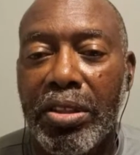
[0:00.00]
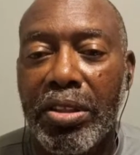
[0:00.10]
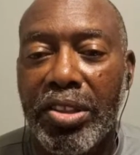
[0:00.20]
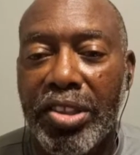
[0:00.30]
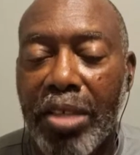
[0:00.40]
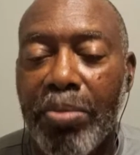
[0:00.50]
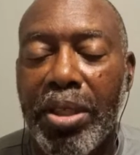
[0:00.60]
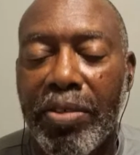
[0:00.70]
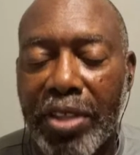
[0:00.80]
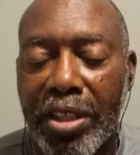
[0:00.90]
some
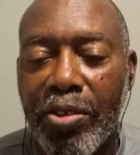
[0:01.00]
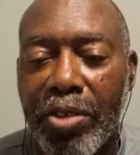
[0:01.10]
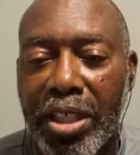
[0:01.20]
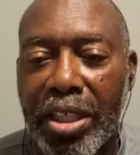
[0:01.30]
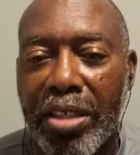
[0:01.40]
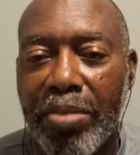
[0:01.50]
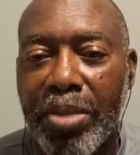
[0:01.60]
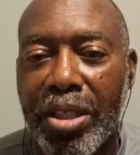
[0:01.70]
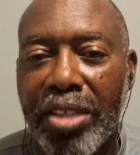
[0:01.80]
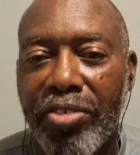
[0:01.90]
of the low income
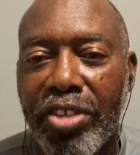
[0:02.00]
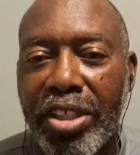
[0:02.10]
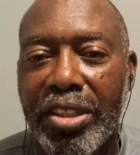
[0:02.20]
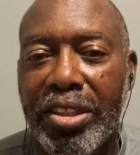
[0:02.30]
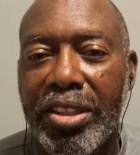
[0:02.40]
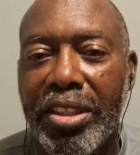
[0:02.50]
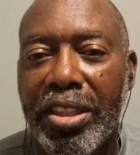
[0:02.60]
countries